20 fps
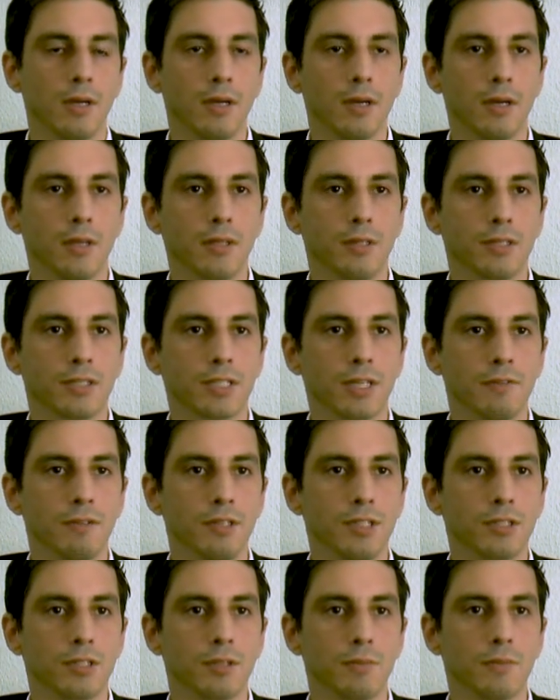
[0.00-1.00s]
uh, the
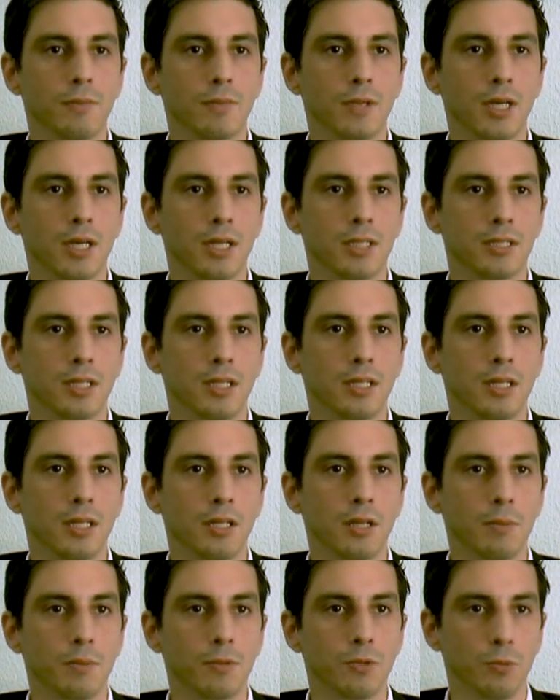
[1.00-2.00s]
Chavism has
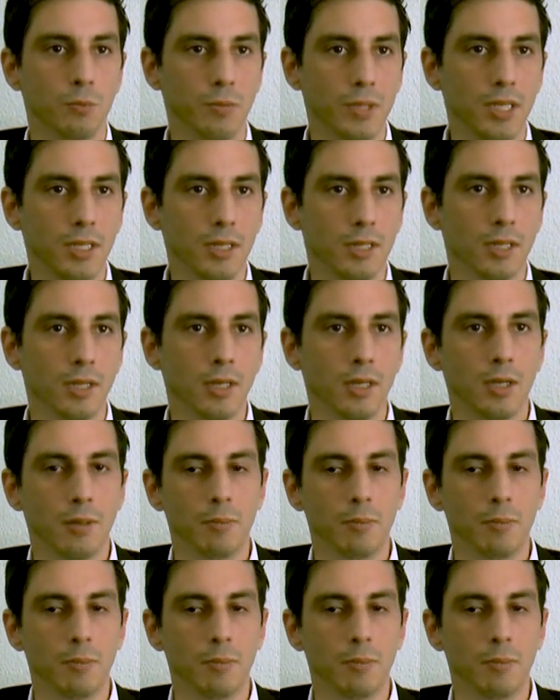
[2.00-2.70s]
ended up to be